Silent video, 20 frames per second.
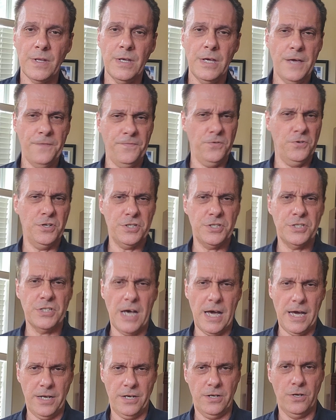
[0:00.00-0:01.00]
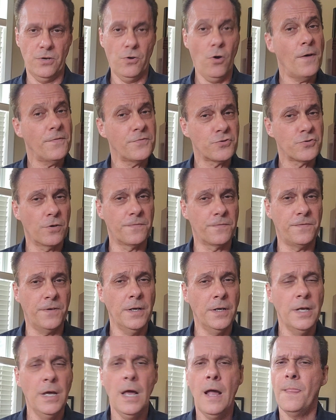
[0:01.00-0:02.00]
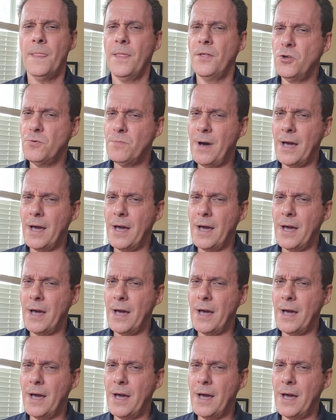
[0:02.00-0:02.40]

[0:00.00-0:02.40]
If you decide an offshore fund, then you